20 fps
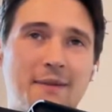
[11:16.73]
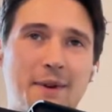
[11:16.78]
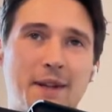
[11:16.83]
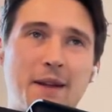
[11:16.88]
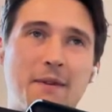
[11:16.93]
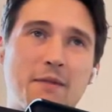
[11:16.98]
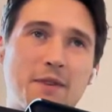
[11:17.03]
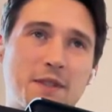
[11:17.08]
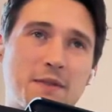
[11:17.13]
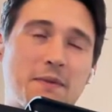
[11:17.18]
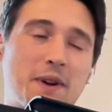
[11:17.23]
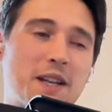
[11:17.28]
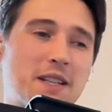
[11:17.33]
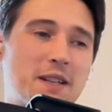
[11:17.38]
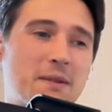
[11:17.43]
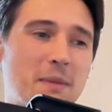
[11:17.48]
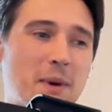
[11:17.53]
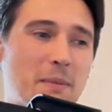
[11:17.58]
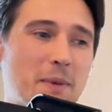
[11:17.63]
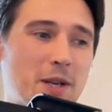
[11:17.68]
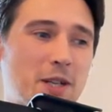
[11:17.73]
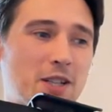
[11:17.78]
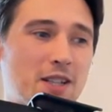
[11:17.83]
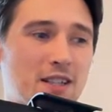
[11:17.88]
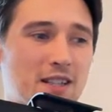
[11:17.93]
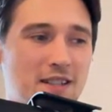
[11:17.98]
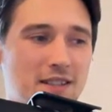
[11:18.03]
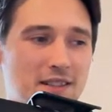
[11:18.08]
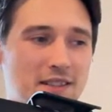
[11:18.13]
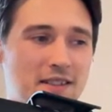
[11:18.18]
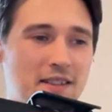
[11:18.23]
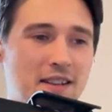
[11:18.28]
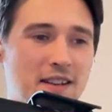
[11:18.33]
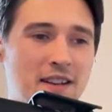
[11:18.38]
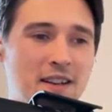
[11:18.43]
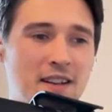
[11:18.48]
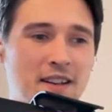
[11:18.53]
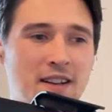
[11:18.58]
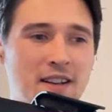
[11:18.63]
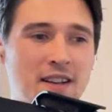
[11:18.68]
when I was writing my bachelor thesis,
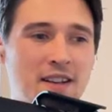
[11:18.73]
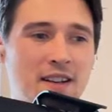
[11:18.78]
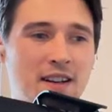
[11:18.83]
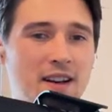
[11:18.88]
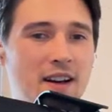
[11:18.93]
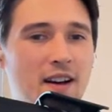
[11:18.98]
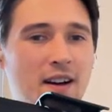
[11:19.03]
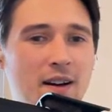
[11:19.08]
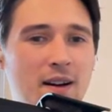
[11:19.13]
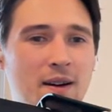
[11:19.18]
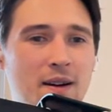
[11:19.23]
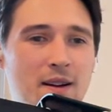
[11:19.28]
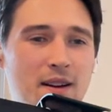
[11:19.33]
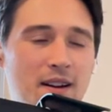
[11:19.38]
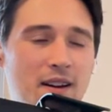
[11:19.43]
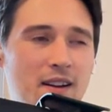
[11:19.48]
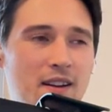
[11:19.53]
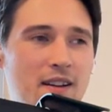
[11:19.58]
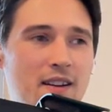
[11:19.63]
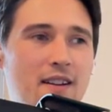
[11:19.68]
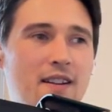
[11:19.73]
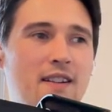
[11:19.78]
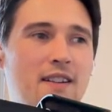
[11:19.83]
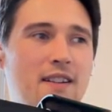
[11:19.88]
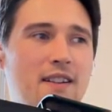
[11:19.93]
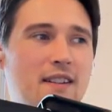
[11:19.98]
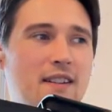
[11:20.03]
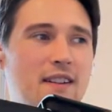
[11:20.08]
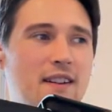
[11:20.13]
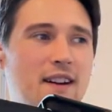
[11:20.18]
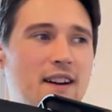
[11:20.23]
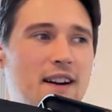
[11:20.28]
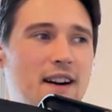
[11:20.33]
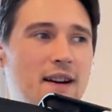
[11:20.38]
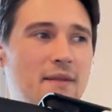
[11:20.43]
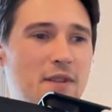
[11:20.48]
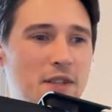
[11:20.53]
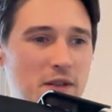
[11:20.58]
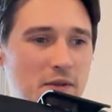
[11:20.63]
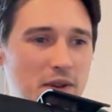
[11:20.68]
uh,
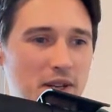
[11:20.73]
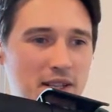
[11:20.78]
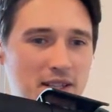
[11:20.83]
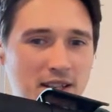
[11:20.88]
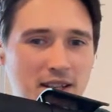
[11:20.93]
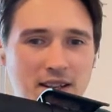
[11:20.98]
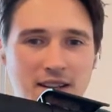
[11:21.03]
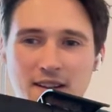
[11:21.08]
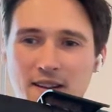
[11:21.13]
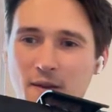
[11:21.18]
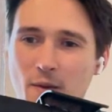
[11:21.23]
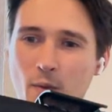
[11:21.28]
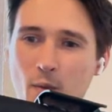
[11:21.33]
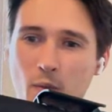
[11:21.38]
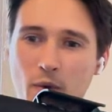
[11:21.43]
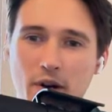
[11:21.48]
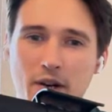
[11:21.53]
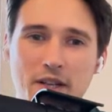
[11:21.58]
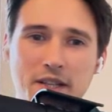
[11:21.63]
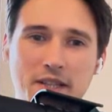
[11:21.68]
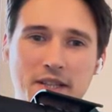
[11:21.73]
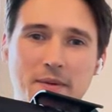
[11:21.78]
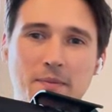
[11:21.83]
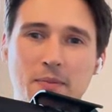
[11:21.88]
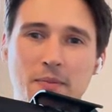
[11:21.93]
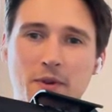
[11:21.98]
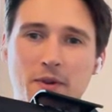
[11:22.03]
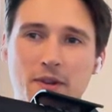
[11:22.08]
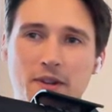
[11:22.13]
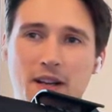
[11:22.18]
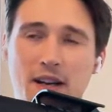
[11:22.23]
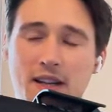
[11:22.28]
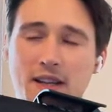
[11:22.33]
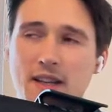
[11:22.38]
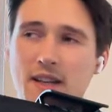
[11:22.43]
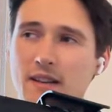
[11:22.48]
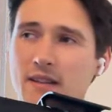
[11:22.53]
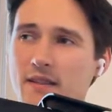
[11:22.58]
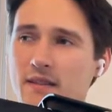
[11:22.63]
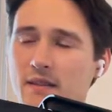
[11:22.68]
I was writing it a very simple. I
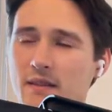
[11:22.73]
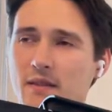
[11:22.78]
think,